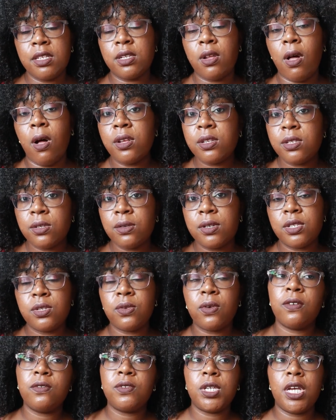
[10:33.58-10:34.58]
is also a
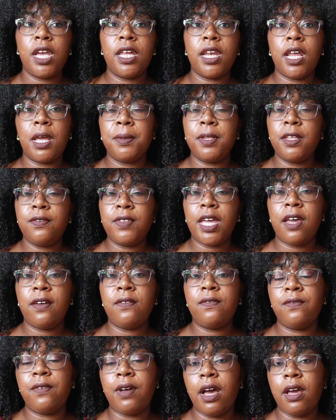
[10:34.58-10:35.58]
sort of chain. I believe they
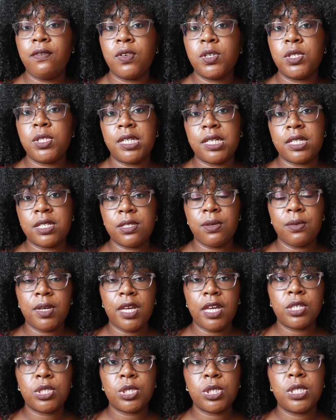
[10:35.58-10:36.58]
have 5 or 6
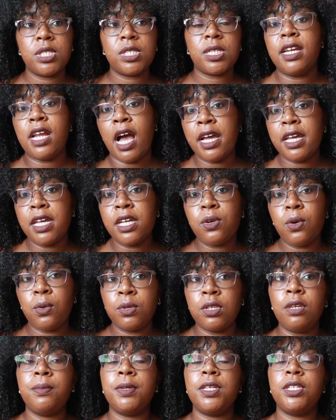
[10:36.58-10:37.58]
locations, and I had
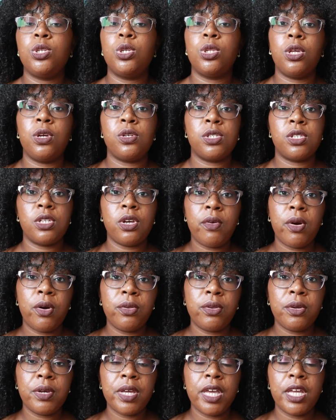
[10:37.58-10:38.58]
only been to their Soho
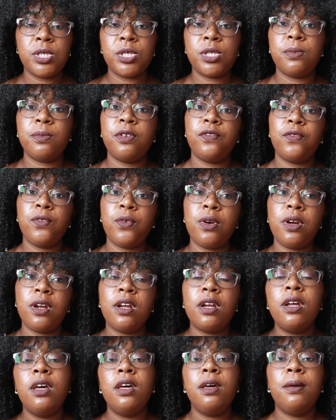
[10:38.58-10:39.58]
location
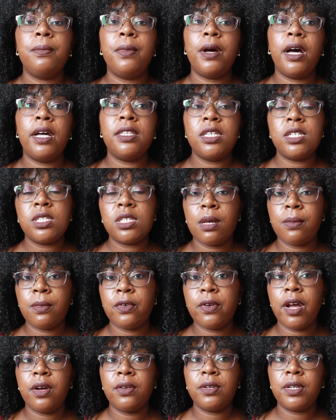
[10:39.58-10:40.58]
before, but this time
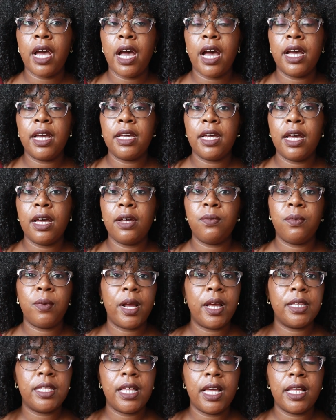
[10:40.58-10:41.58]
around I had
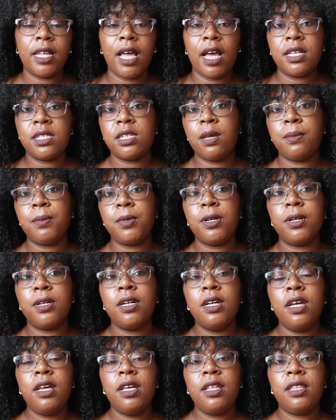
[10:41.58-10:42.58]
read that last
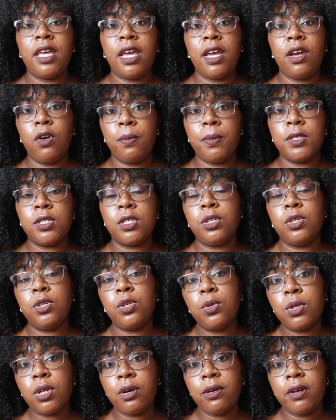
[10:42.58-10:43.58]
summer they opened a
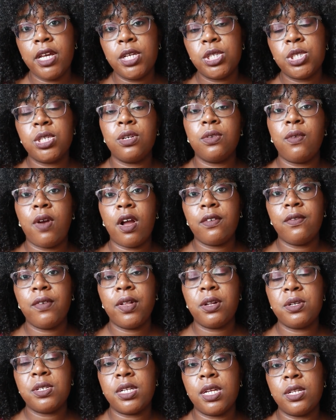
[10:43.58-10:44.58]
new location in
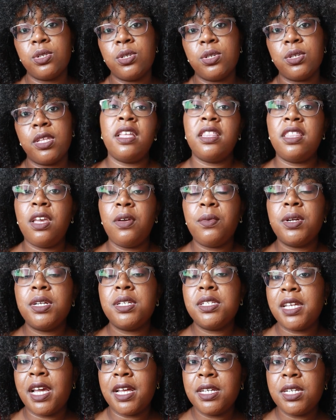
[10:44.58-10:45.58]
Rockefeller Center that they were
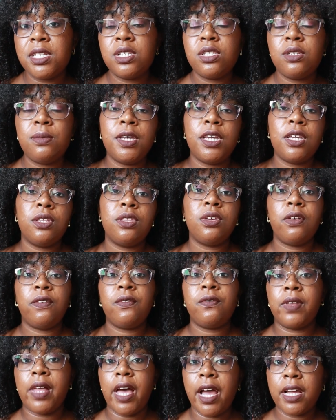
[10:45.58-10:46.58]
intending to be their
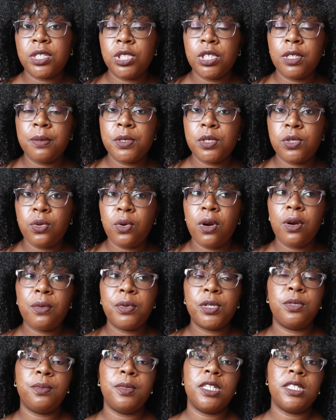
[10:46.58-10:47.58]
flagship store,
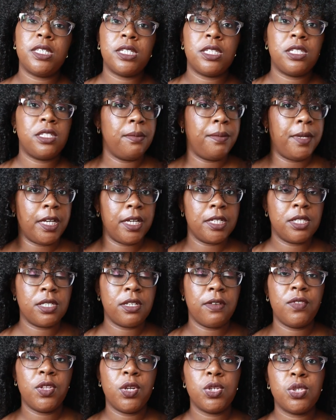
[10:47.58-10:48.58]
which means it's the
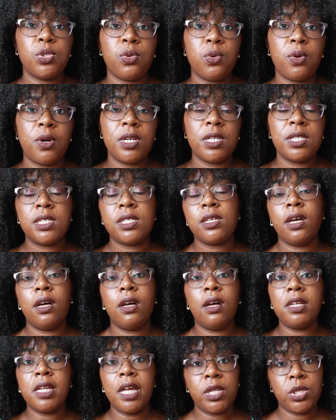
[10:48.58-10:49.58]
biggest of their stores.
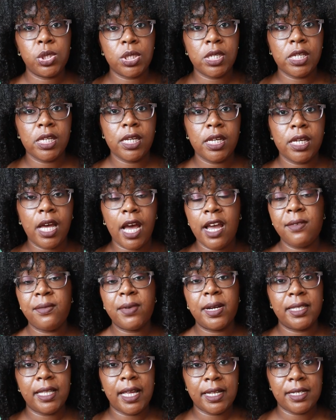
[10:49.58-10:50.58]
Allegedly, I
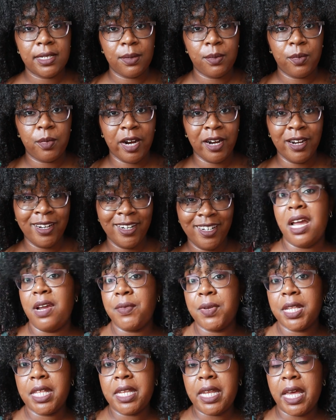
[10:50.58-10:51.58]
read that somewhere. I
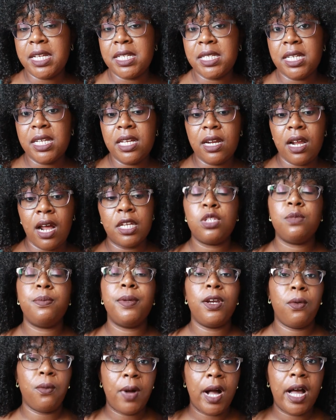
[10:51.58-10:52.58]
really liked it. It's
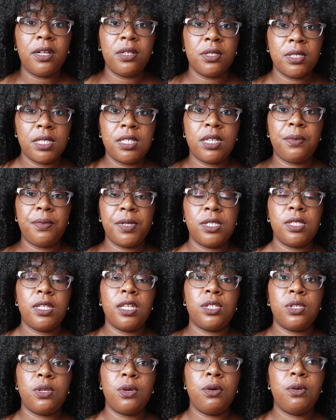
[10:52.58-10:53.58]
been a while since I went to
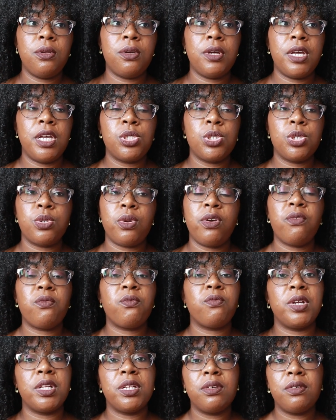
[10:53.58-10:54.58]
that Soho location, so I
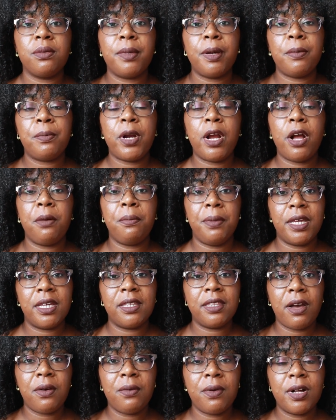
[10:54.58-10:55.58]
don't really remember how big
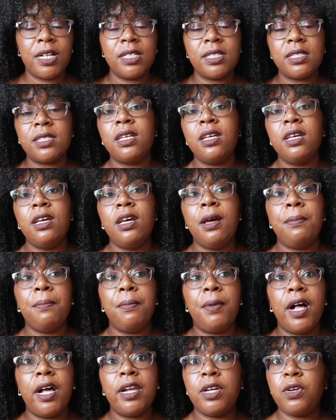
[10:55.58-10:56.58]
that was,
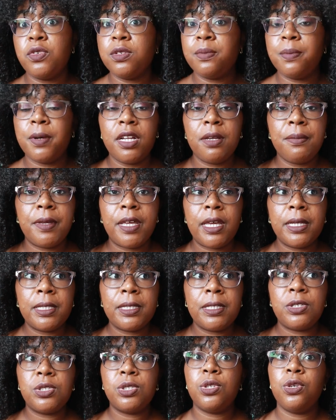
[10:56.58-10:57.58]
but it was pretty big.
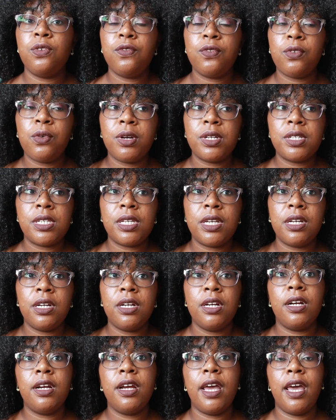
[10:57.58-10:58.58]
There's 2 floors
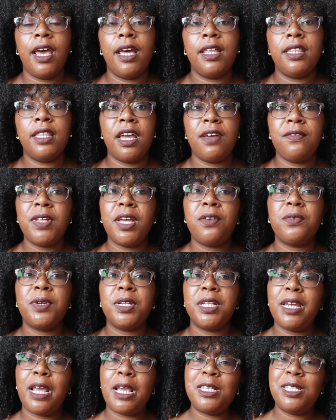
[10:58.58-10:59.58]
here, and they have like a
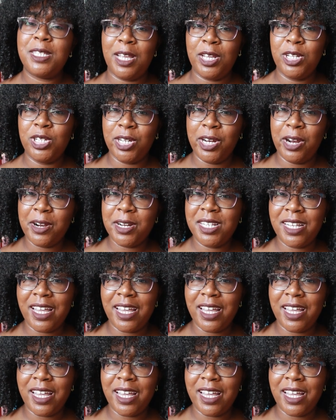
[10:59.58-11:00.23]
really nice stationery